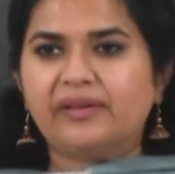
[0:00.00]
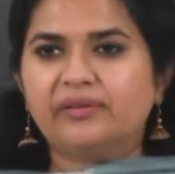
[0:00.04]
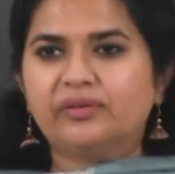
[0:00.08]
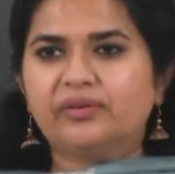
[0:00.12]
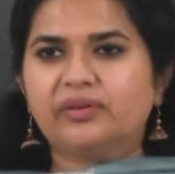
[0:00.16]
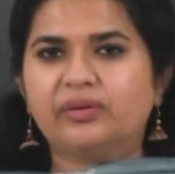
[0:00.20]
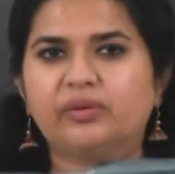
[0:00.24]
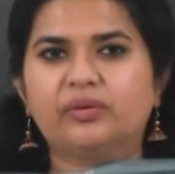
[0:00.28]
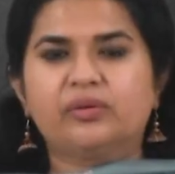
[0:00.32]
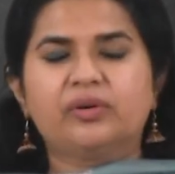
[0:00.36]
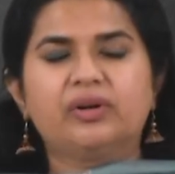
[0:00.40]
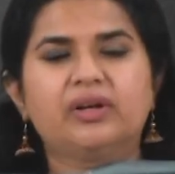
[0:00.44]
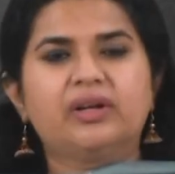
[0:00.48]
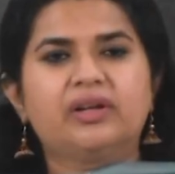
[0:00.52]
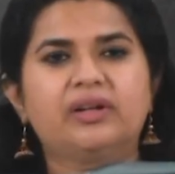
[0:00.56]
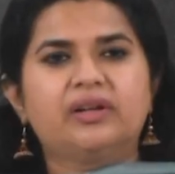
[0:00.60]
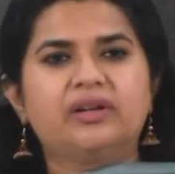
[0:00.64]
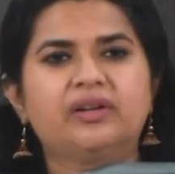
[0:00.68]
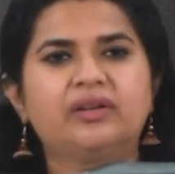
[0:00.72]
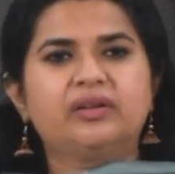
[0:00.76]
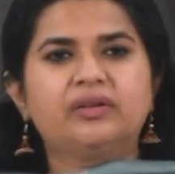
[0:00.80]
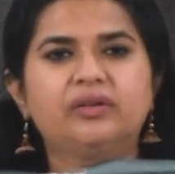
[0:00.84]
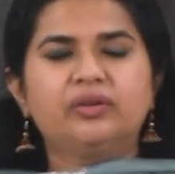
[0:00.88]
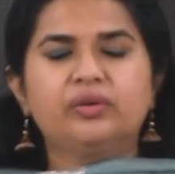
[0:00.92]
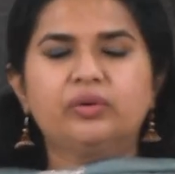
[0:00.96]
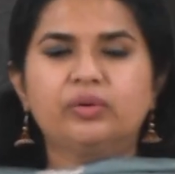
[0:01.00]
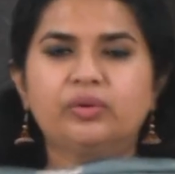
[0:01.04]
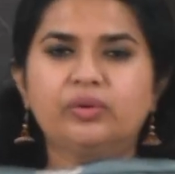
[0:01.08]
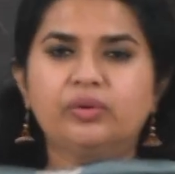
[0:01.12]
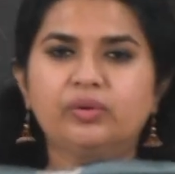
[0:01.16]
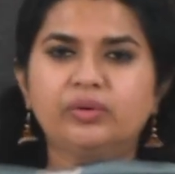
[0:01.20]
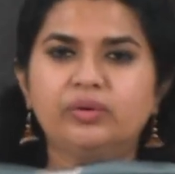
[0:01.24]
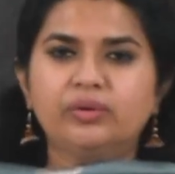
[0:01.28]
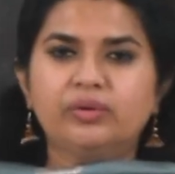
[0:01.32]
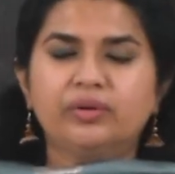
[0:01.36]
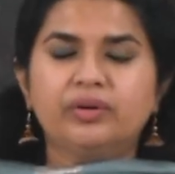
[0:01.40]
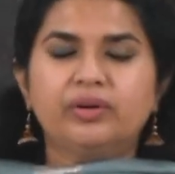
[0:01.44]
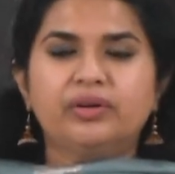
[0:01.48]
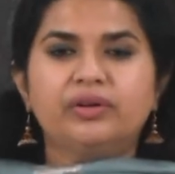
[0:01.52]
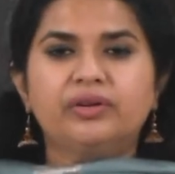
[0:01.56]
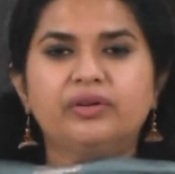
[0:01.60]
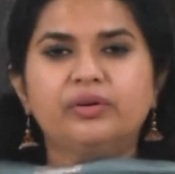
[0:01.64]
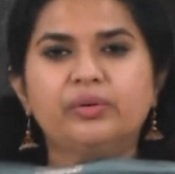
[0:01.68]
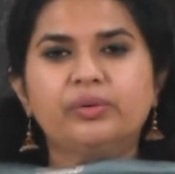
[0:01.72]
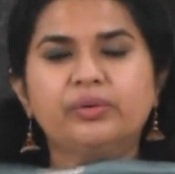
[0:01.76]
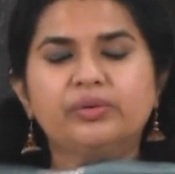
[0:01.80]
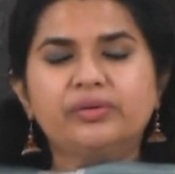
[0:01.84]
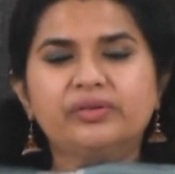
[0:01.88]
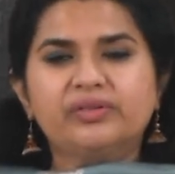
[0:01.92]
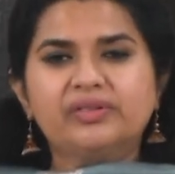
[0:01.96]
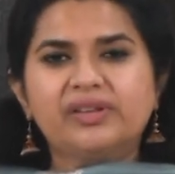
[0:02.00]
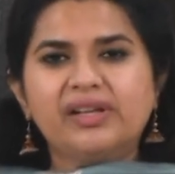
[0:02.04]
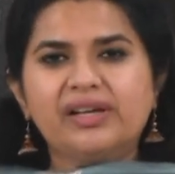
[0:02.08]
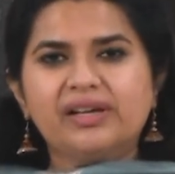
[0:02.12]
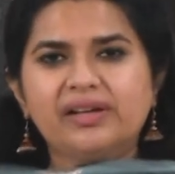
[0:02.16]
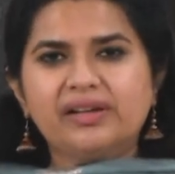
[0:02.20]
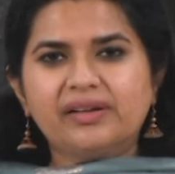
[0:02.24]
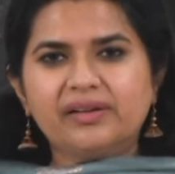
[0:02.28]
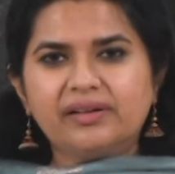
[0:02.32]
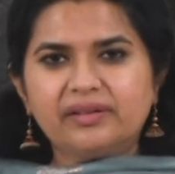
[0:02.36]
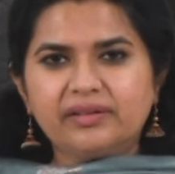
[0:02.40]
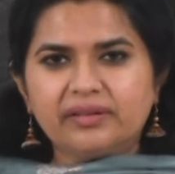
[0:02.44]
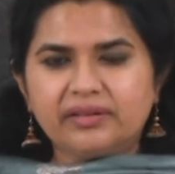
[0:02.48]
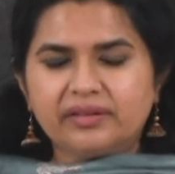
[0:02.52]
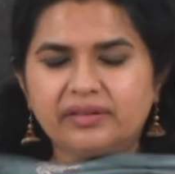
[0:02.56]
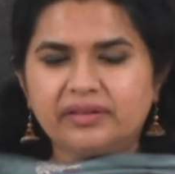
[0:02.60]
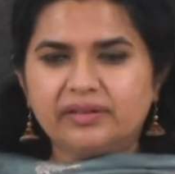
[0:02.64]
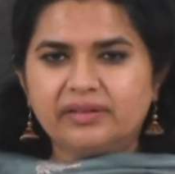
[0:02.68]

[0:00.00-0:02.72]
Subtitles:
So, you use the